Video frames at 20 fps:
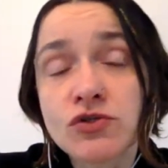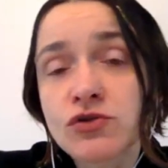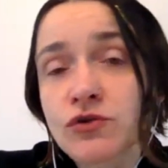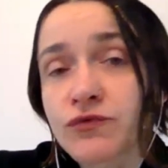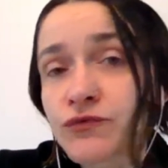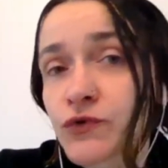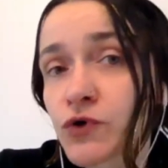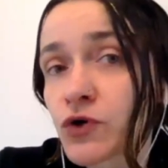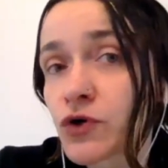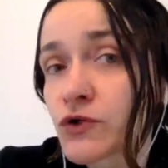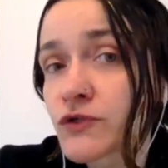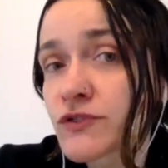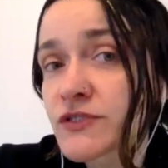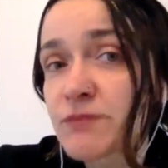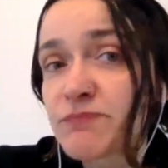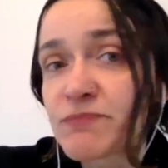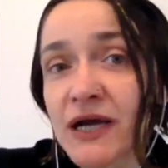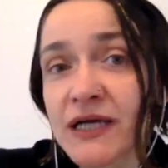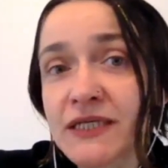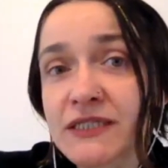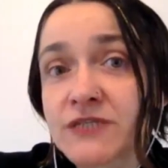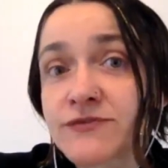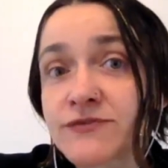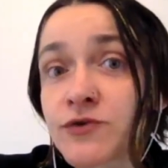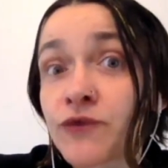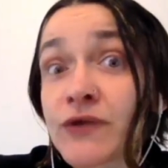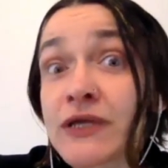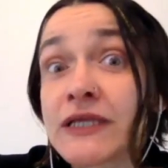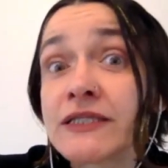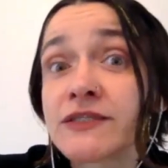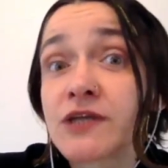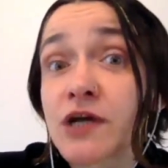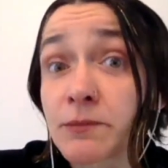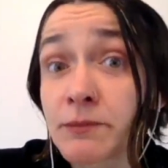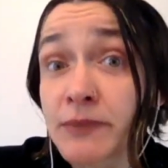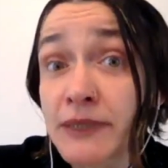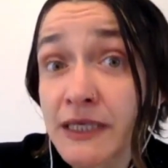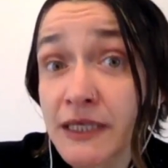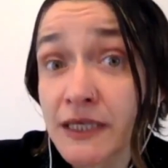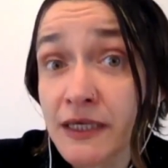of course, the practice of
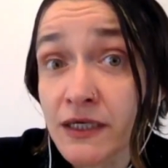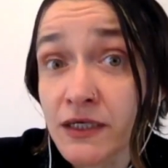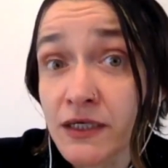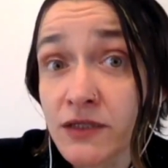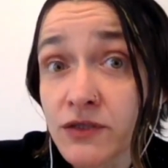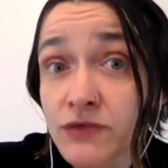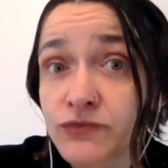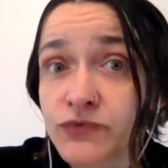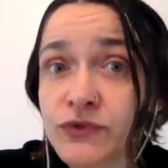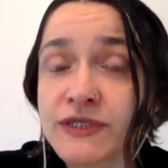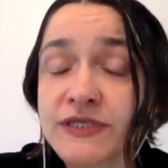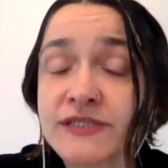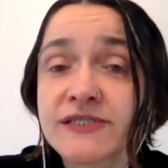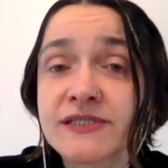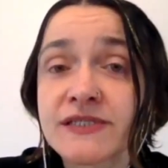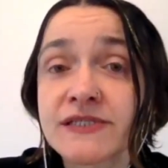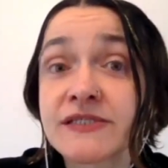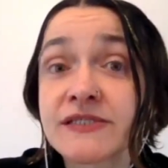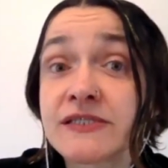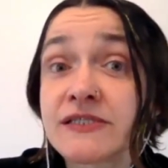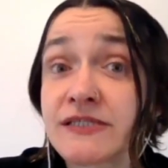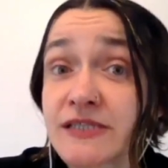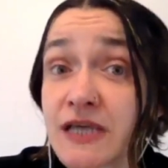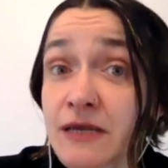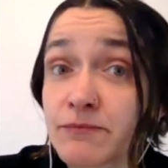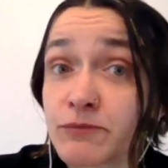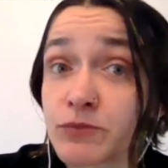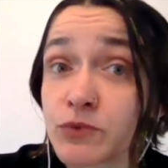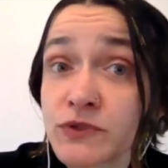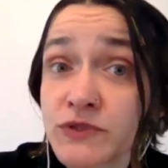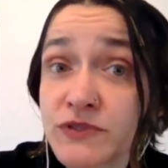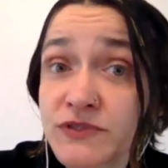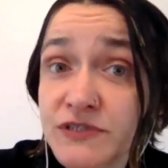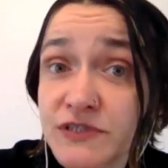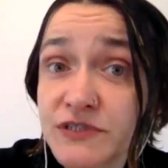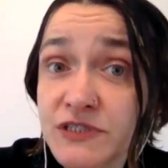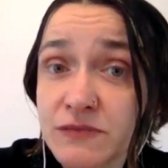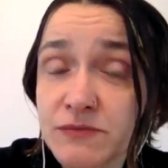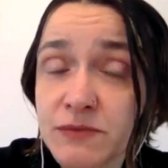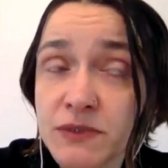interbeing, for instance, in Zen
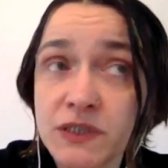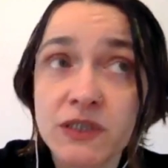Buddhism,